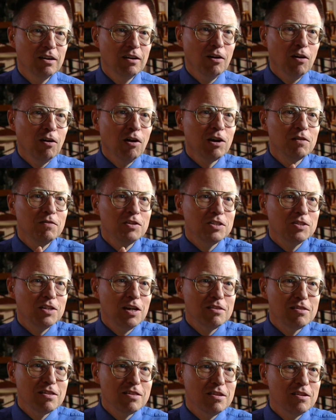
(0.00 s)
all of a
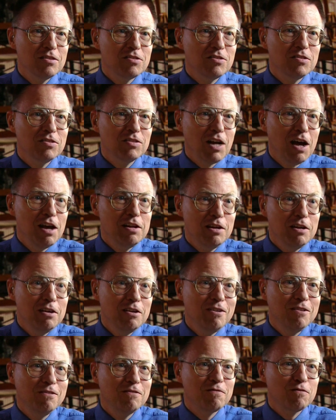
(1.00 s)
sudden this
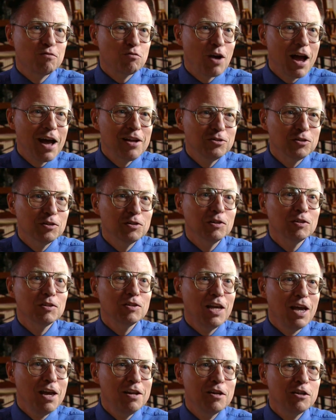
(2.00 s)
tiny, fragile,
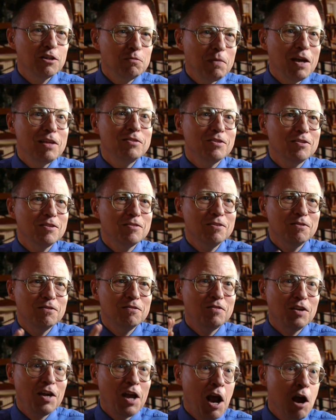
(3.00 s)

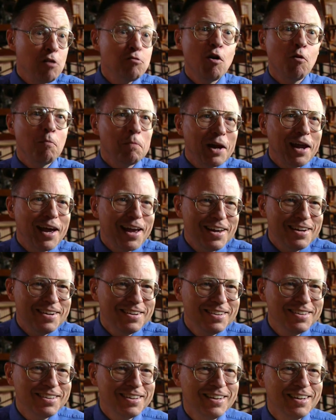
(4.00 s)
inexpensive aeroplane
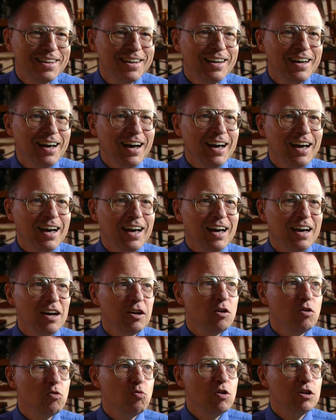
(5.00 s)
uh,
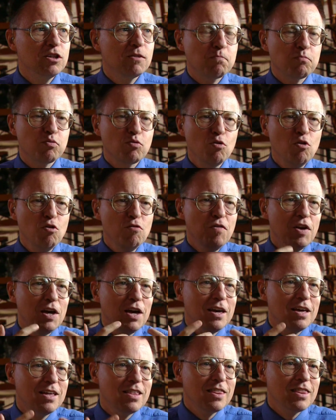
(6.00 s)
was
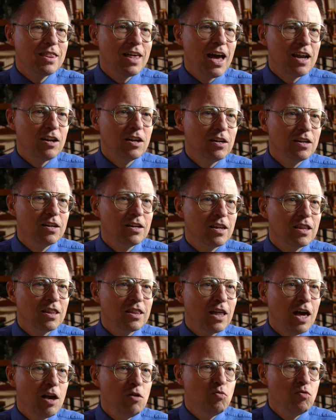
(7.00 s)
proving that
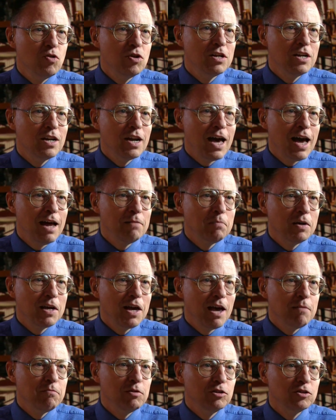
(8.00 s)
they would not be
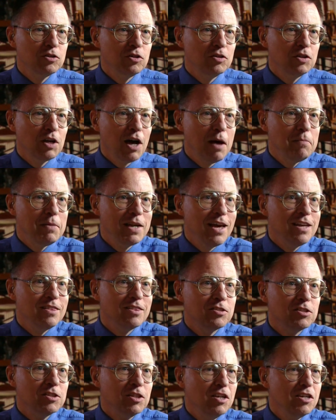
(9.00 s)
able to dominate
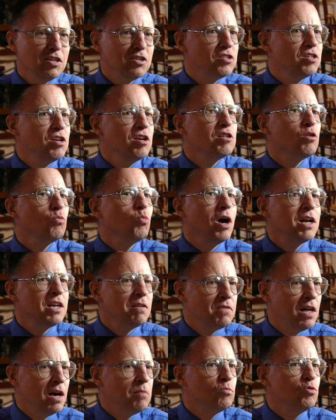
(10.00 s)
the seas. Neither one
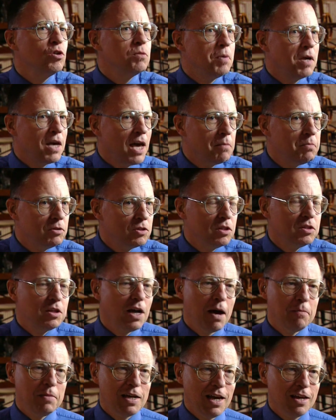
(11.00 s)
of them would be able to
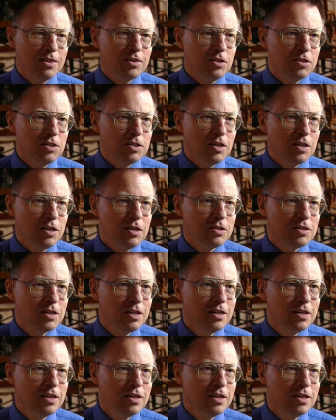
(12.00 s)
dominate the seas.